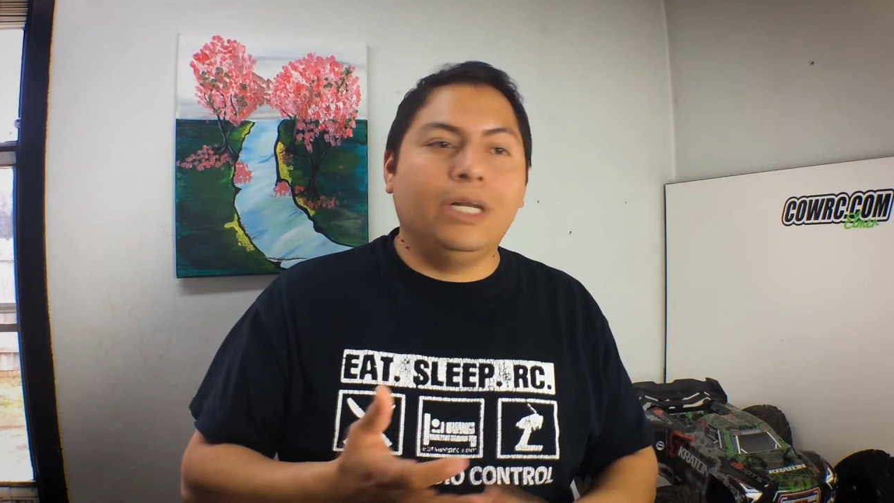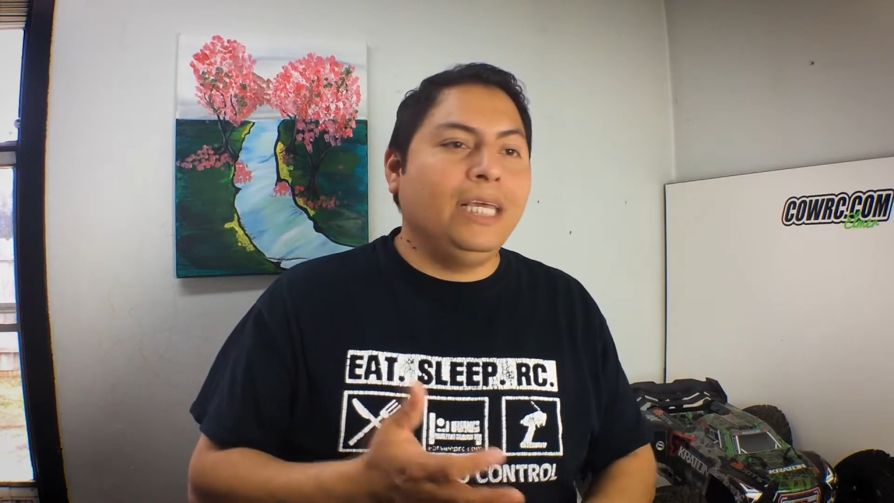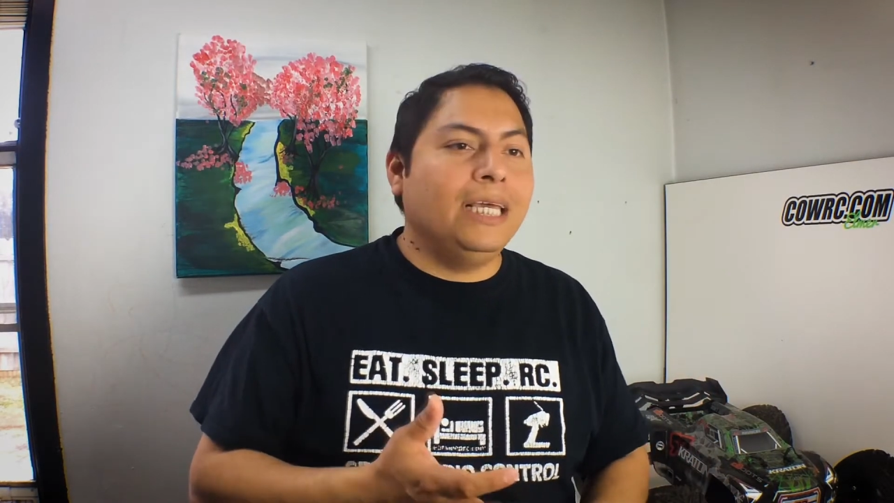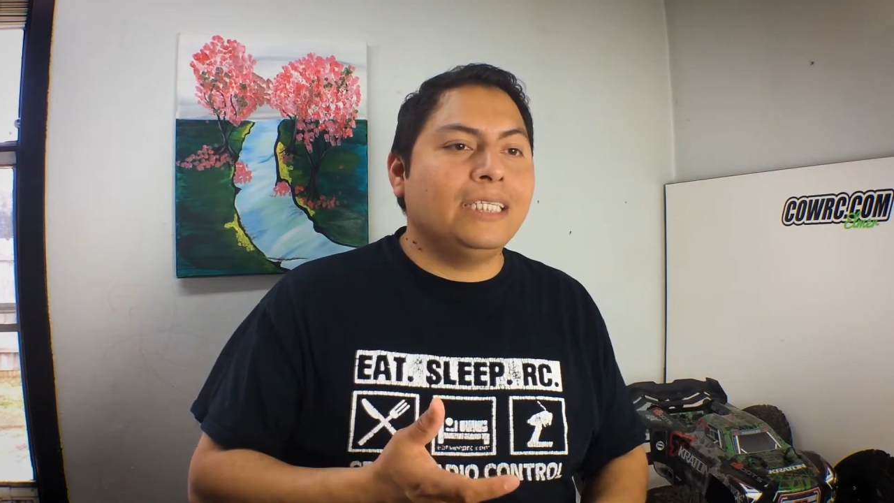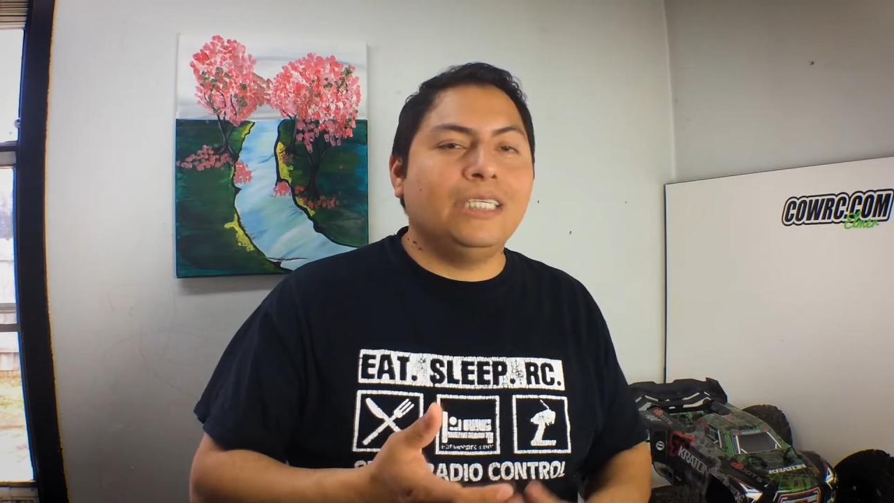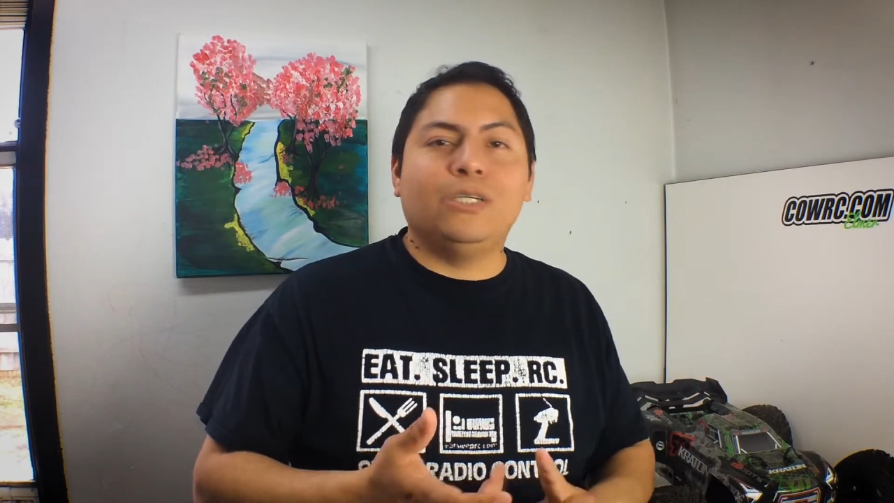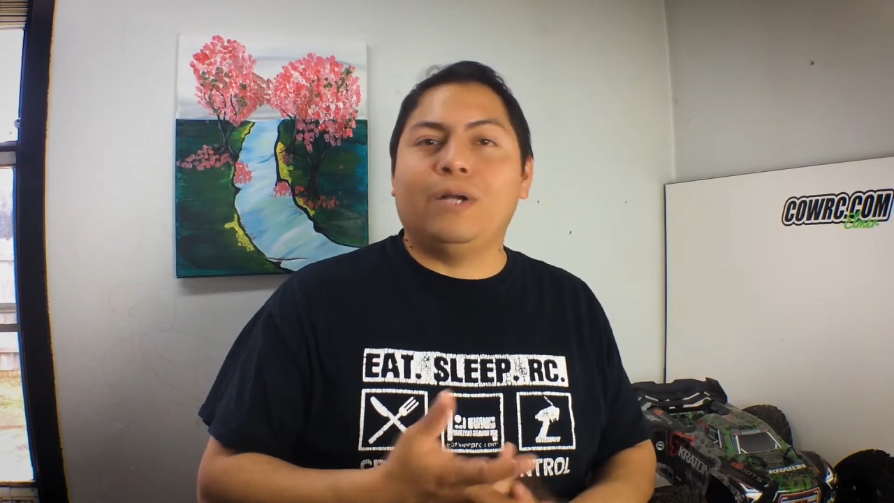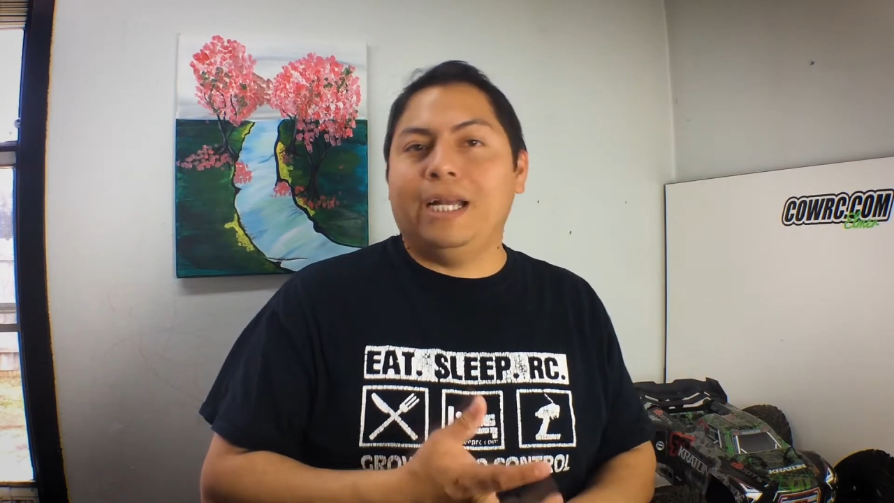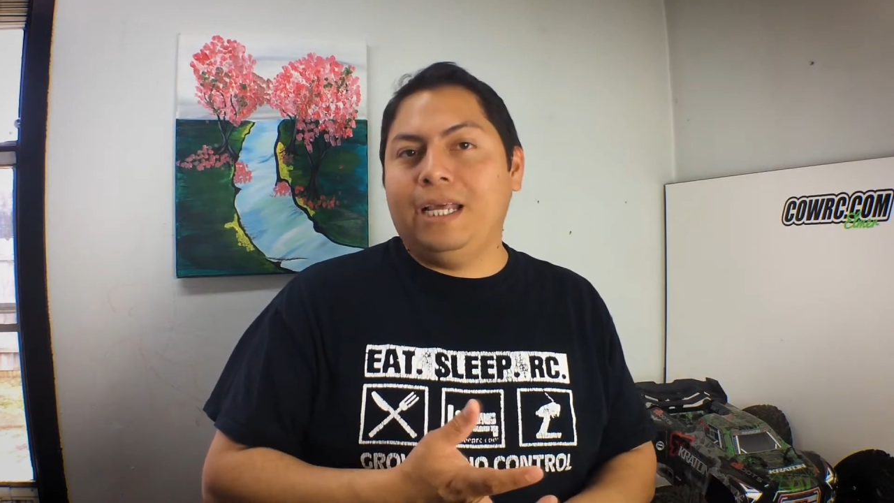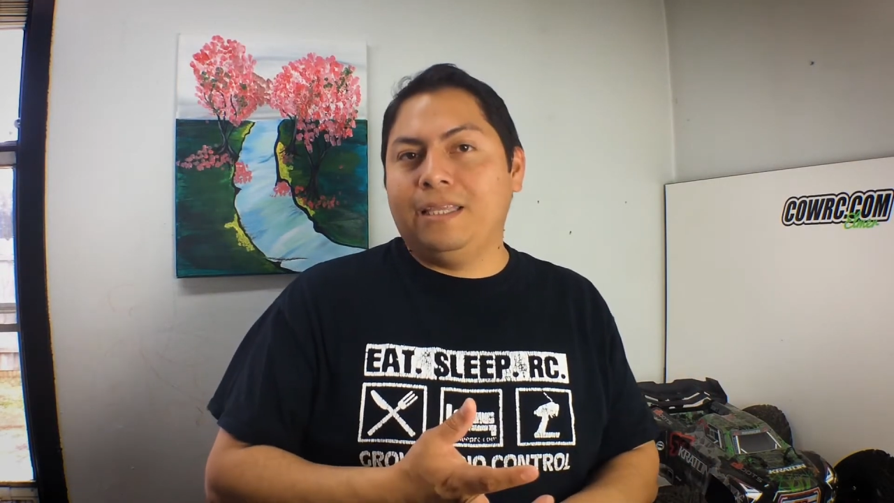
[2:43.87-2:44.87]
an ESC, or
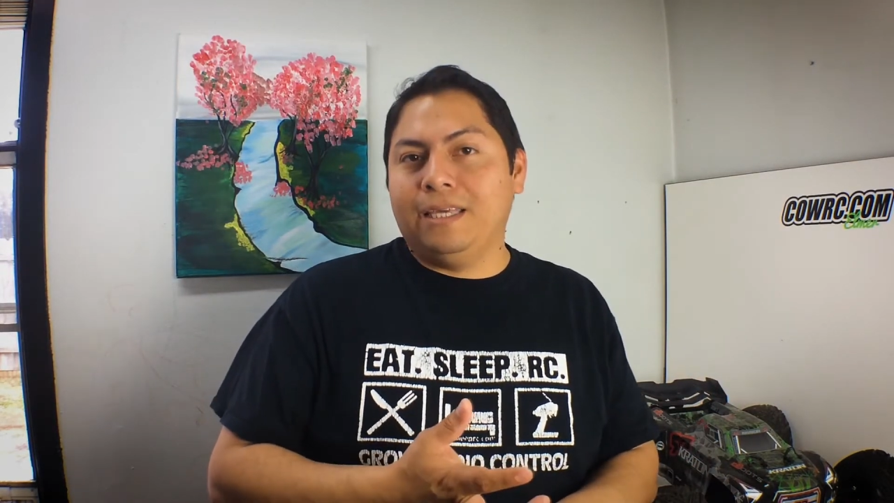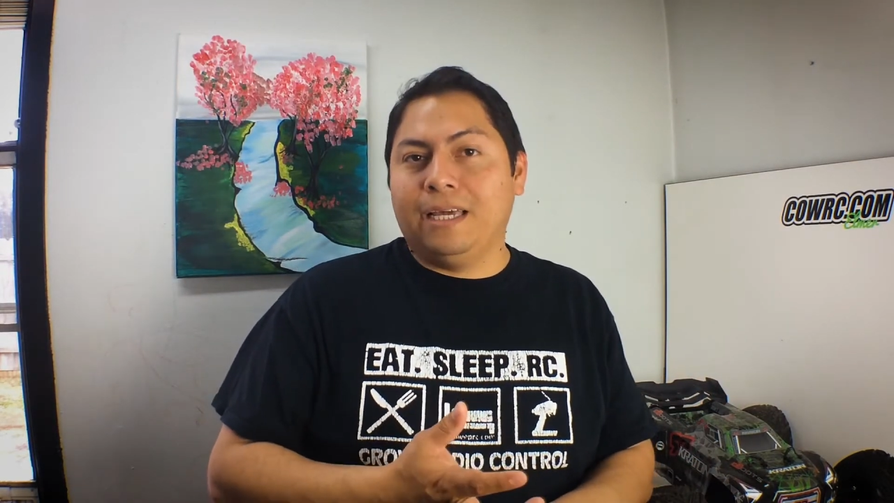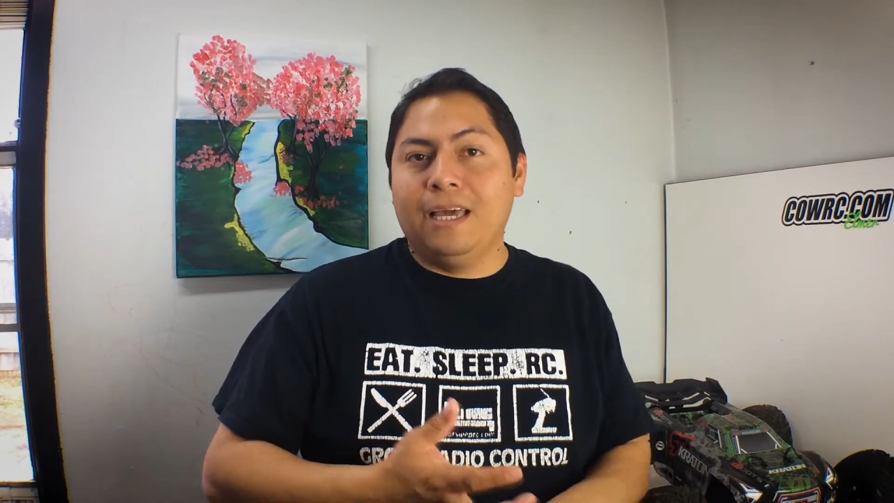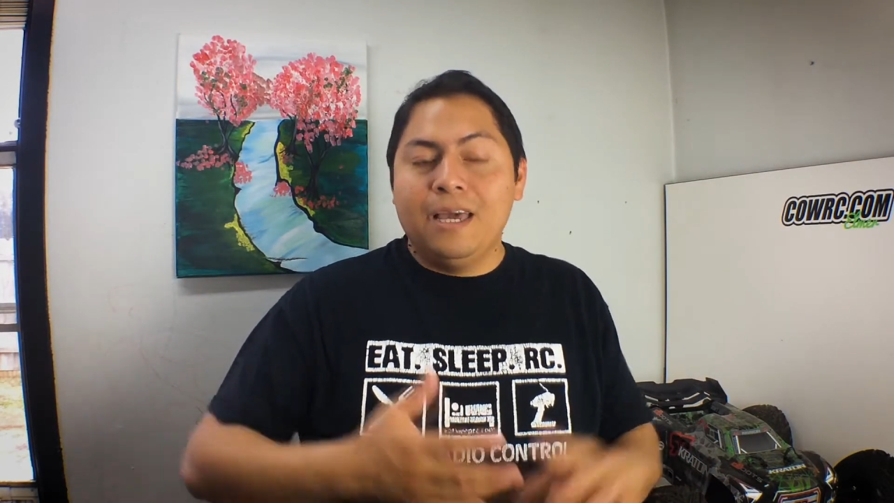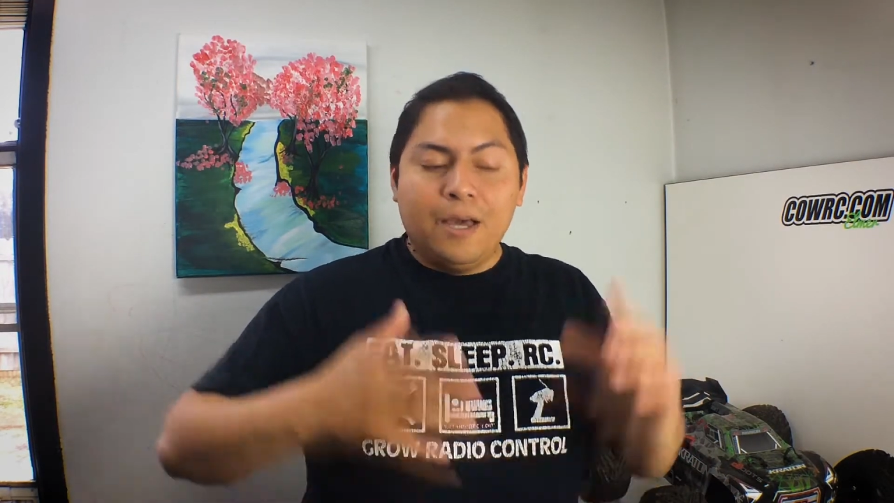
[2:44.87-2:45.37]
anything.